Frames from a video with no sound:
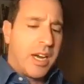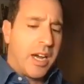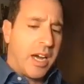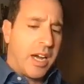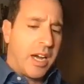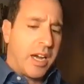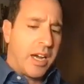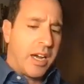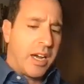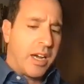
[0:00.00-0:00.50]

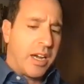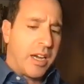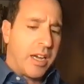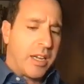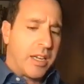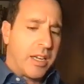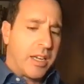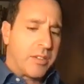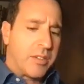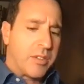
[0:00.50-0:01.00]

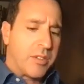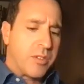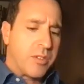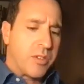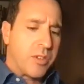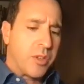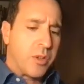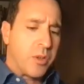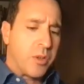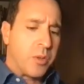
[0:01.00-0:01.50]

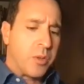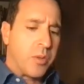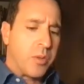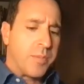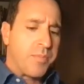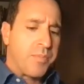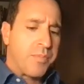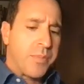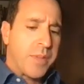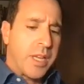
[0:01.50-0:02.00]

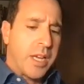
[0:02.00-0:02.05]
to